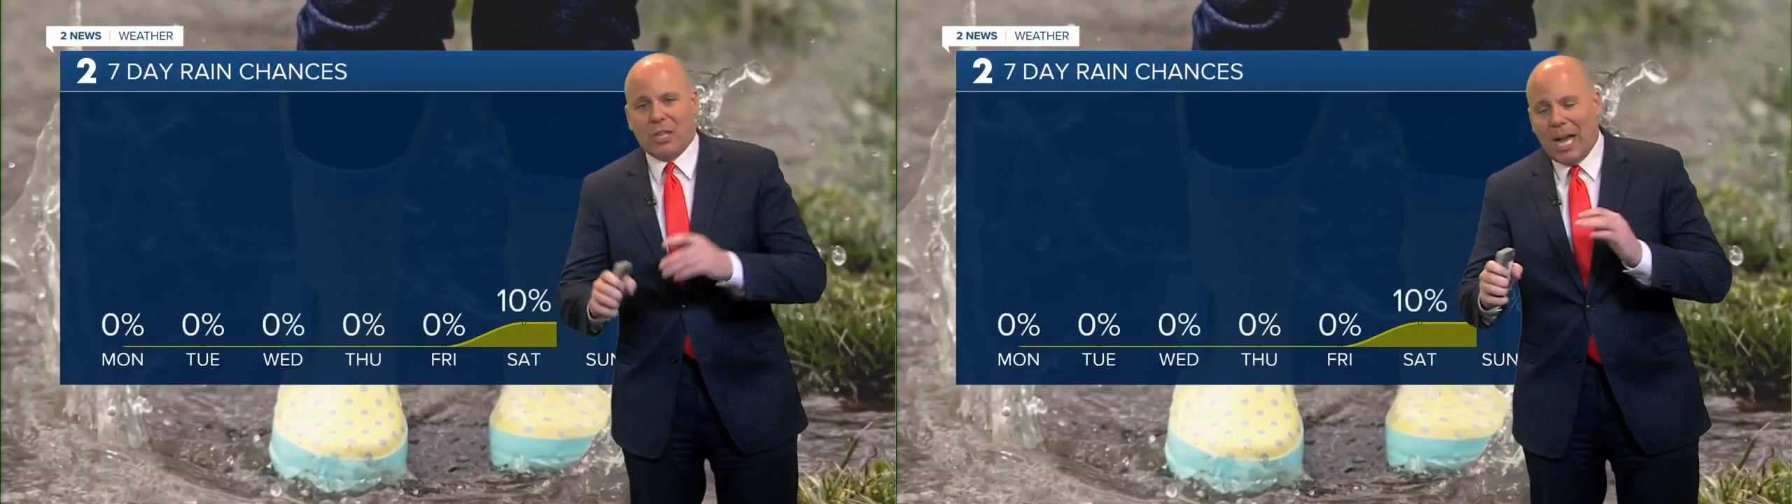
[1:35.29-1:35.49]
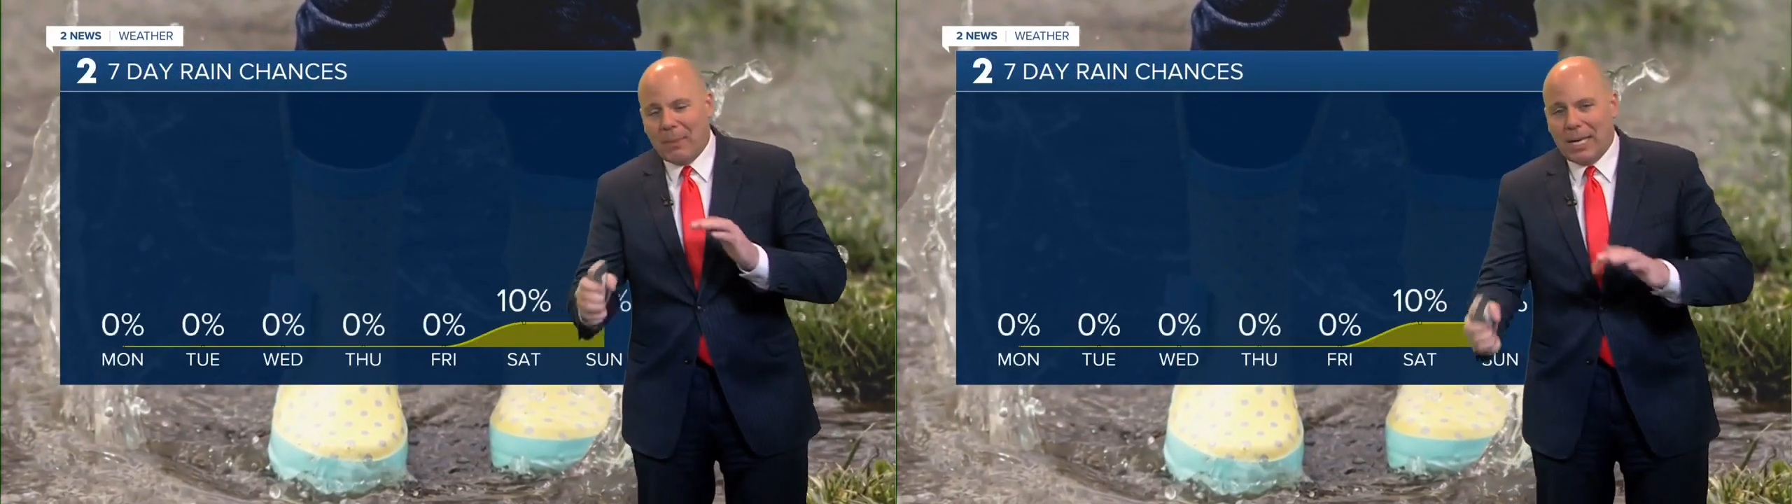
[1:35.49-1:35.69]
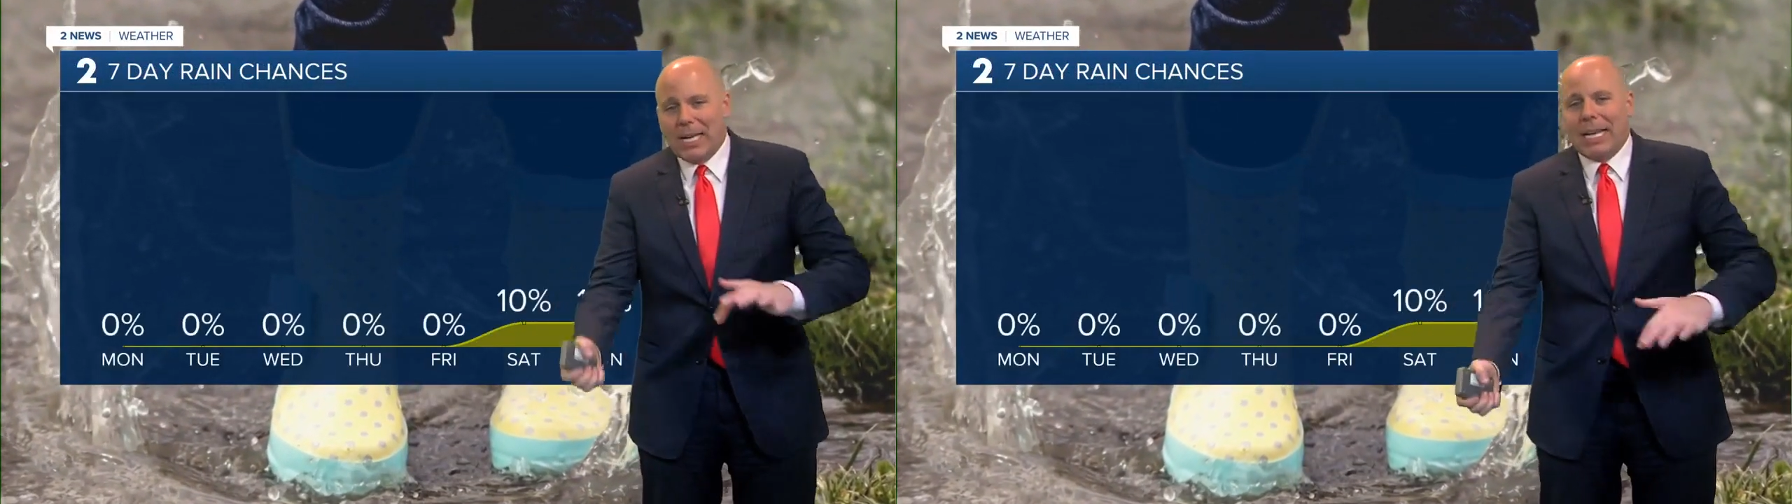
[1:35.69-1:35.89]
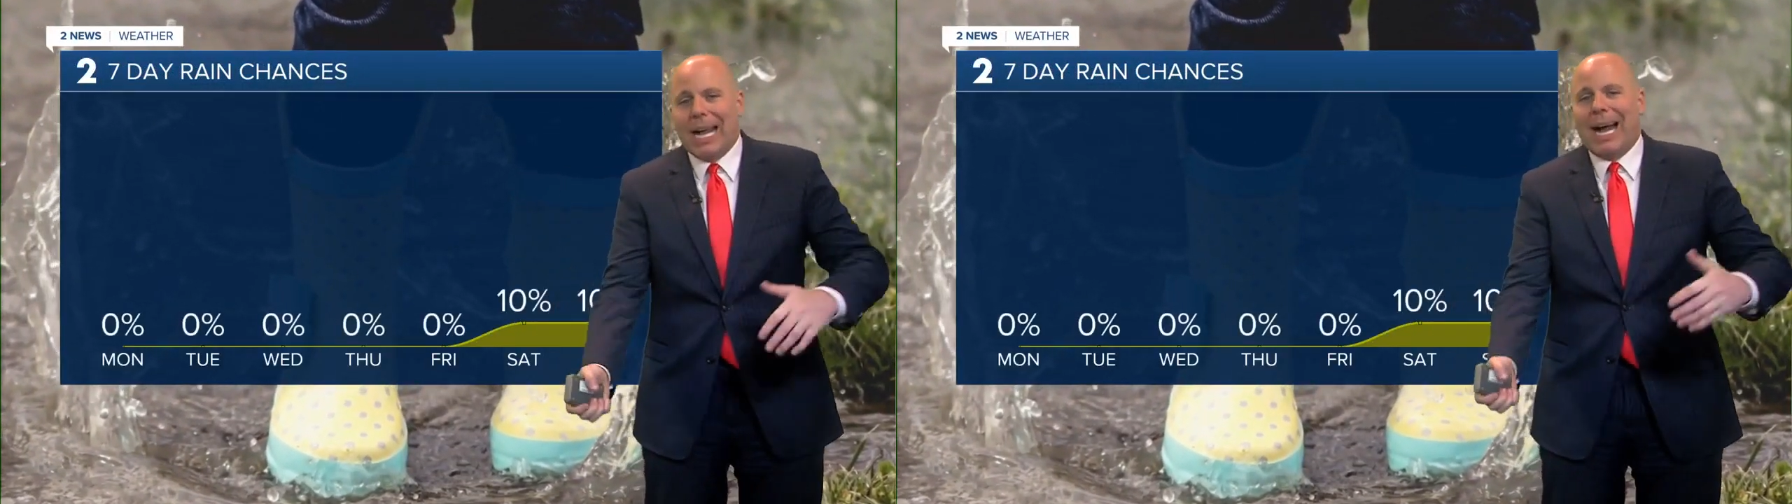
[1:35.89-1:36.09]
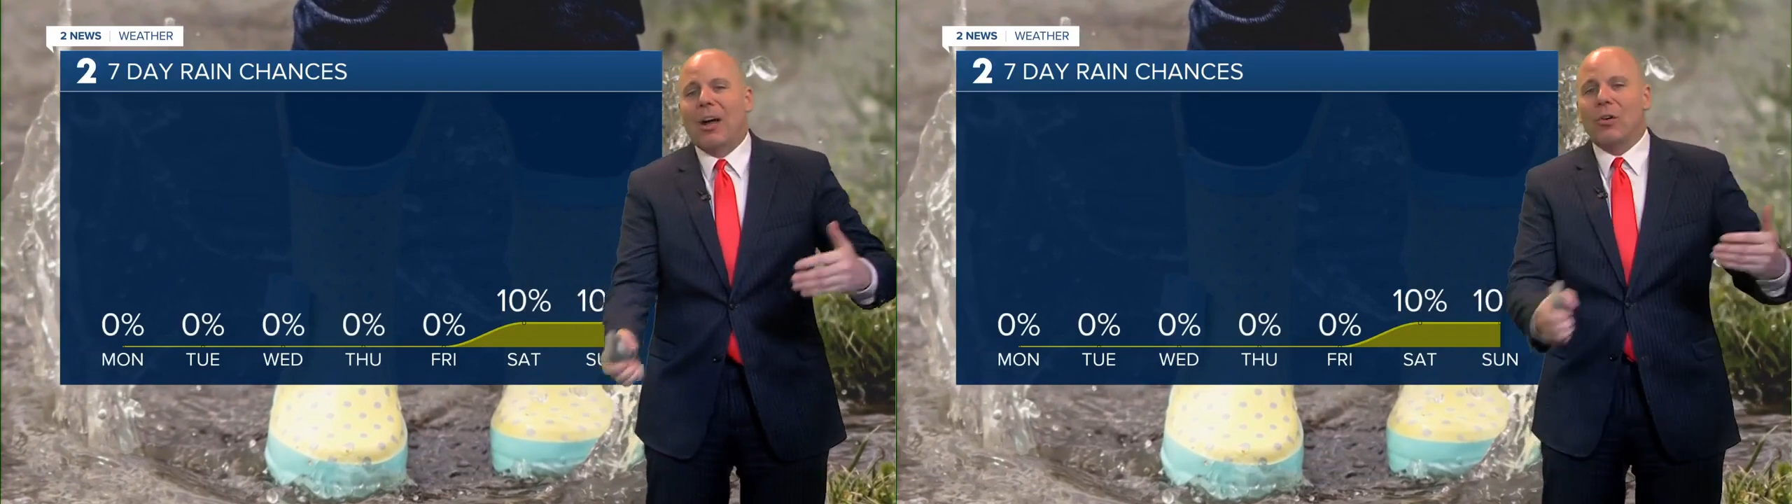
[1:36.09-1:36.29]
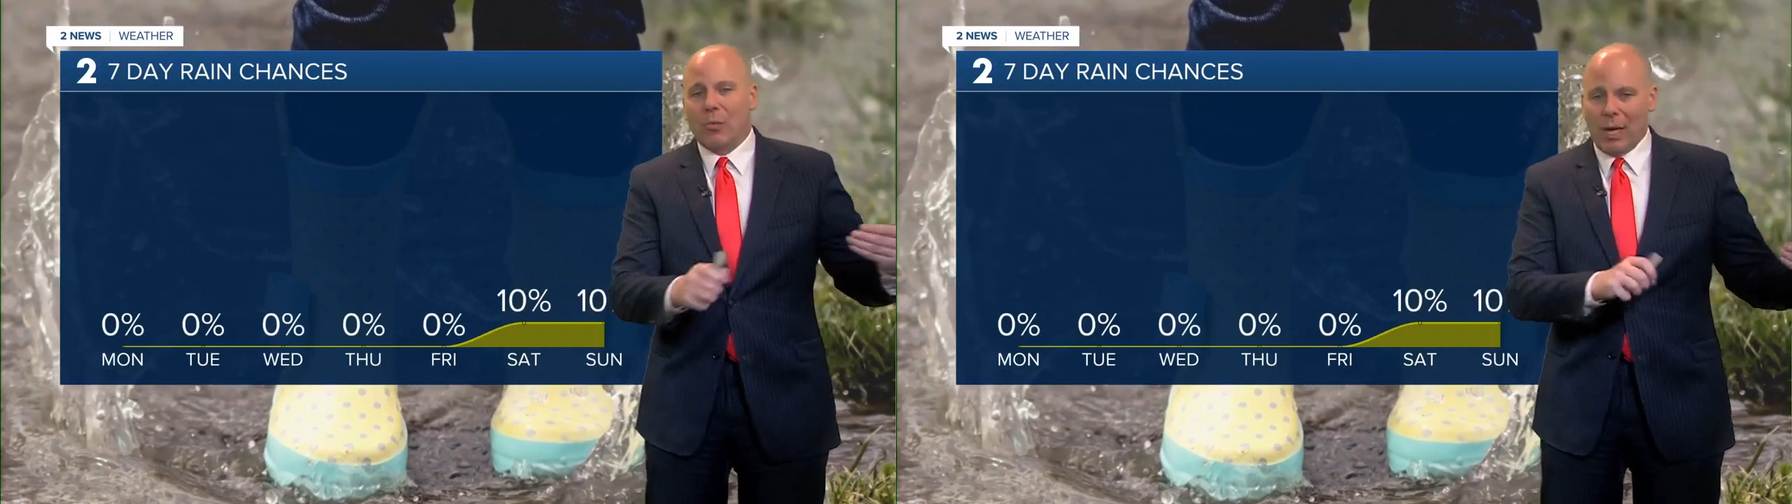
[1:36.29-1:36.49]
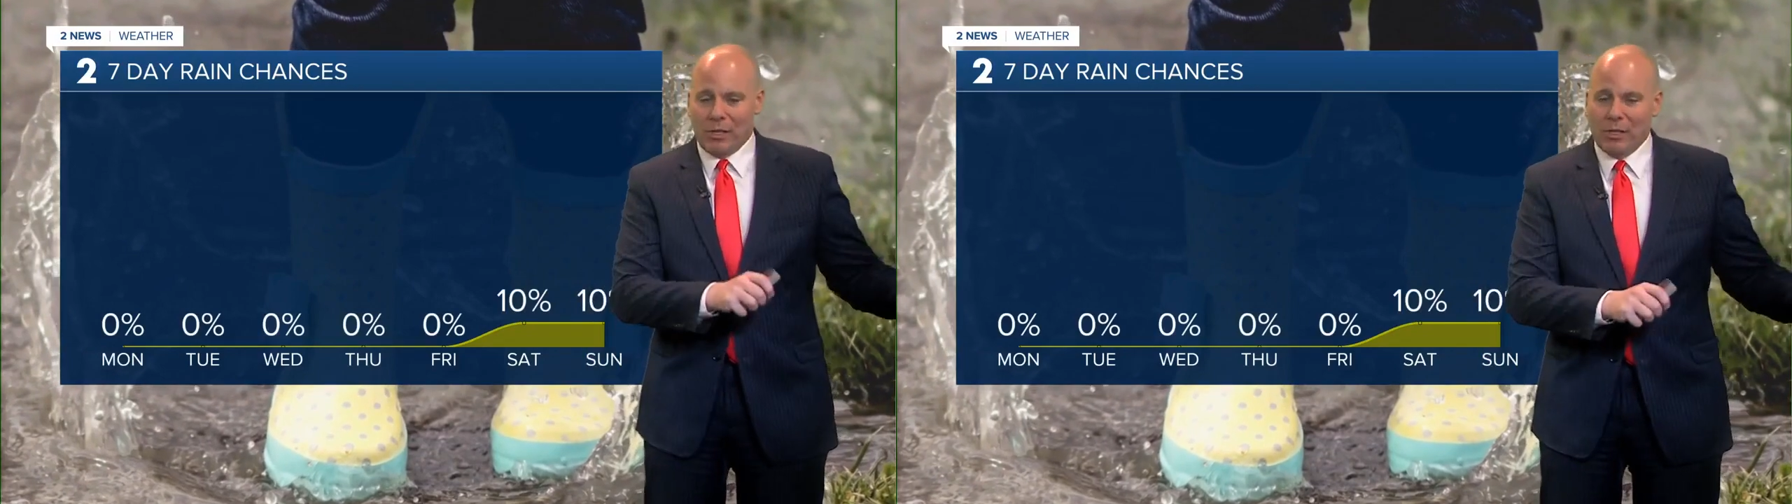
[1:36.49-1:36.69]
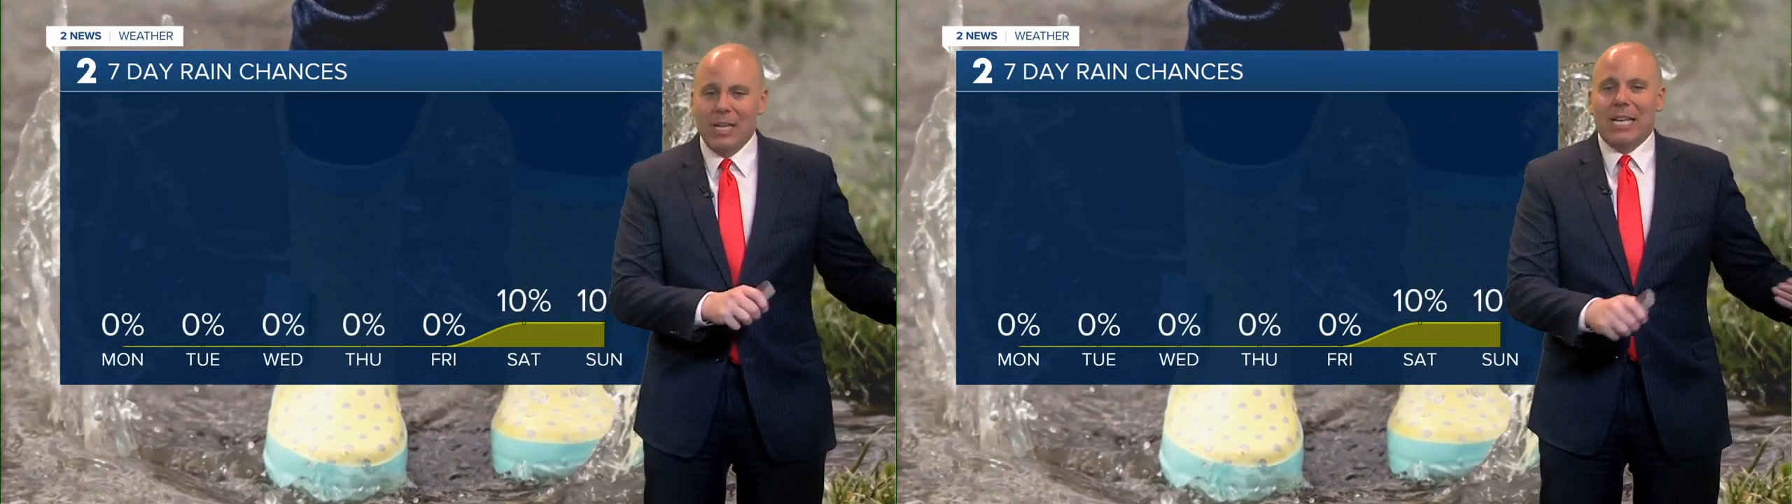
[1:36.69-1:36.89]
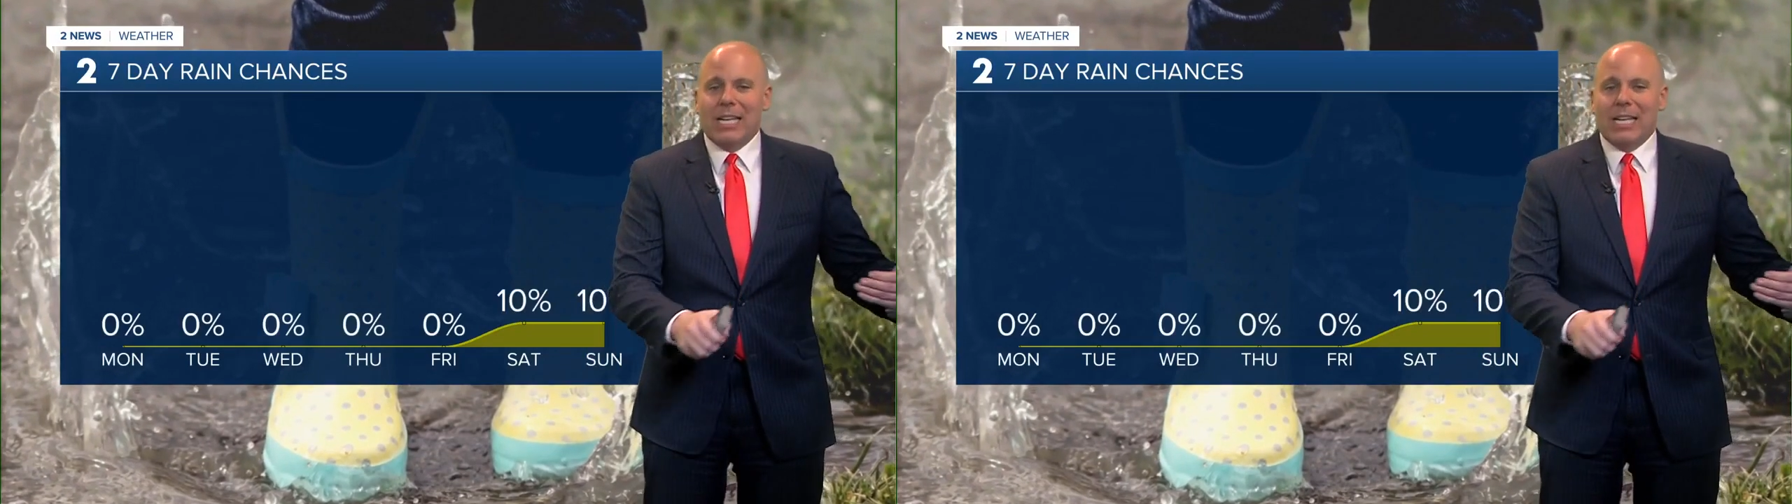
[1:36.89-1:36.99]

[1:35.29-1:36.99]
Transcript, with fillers: dominating our weather,